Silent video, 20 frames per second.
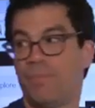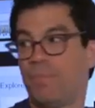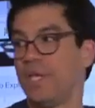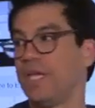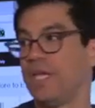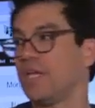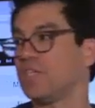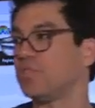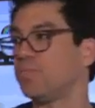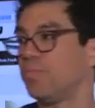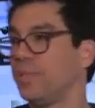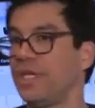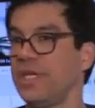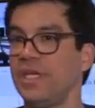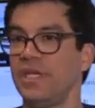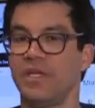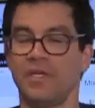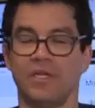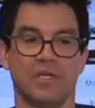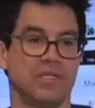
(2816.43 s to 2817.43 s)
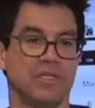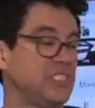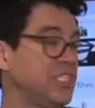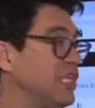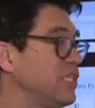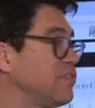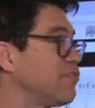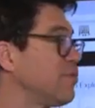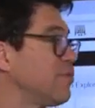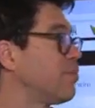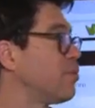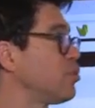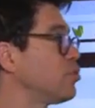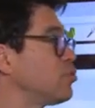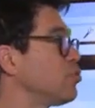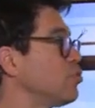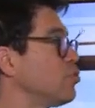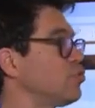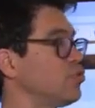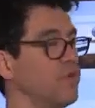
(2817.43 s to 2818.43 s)
PSB stands for
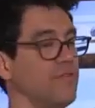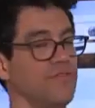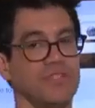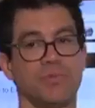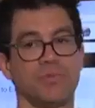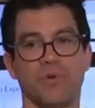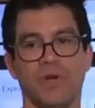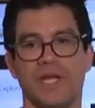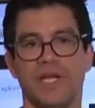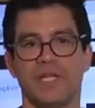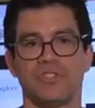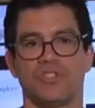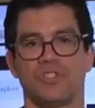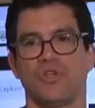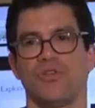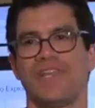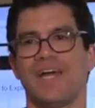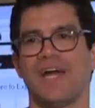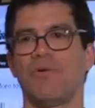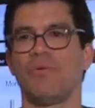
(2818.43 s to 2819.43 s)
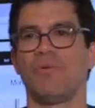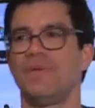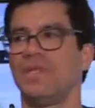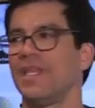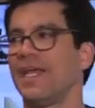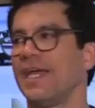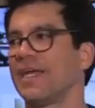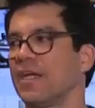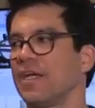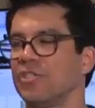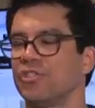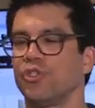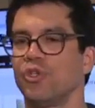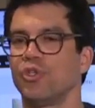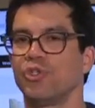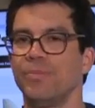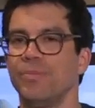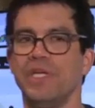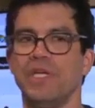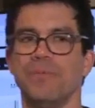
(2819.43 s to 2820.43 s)
personal service brands. So that would be like a
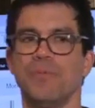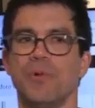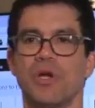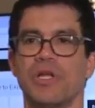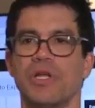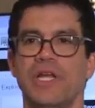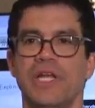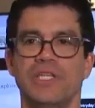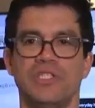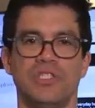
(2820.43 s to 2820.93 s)
social media marketing